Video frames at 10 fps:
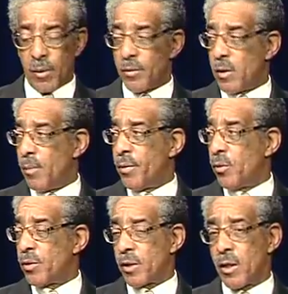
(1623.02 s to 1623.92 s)
of the
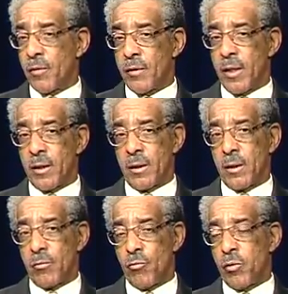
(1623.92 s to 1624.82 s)
abuse stuff that
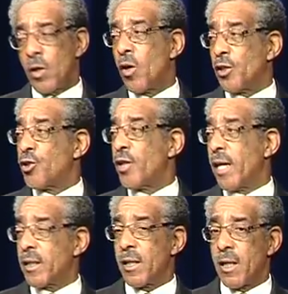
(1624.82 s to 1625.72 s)
go
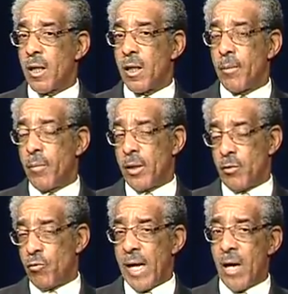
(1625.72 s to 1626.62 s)
unchecked. But in
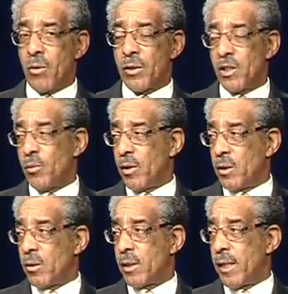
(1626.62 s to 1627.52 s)
reality, when you
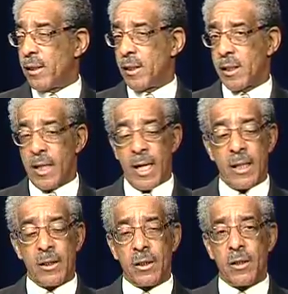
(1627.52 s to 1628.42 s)
look at the
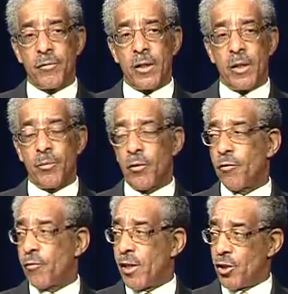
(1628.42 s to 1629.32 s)
kinds of
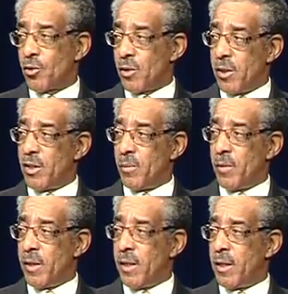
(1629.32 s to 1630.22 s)
professionalism
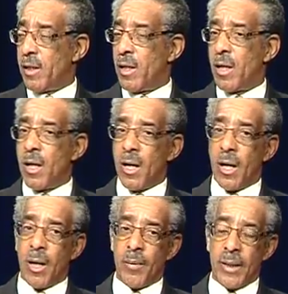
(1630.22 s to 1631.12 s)
there
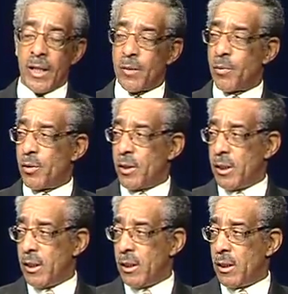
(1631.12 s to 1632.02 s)
and
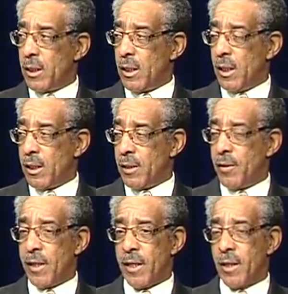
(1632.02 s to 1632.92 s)
expertise is
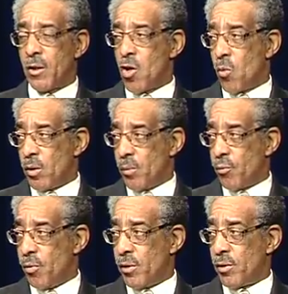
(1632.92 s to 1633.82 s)
there, along with the
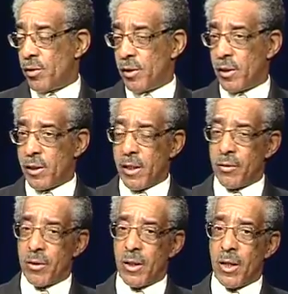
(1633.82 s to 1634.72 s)
Princetons, etc.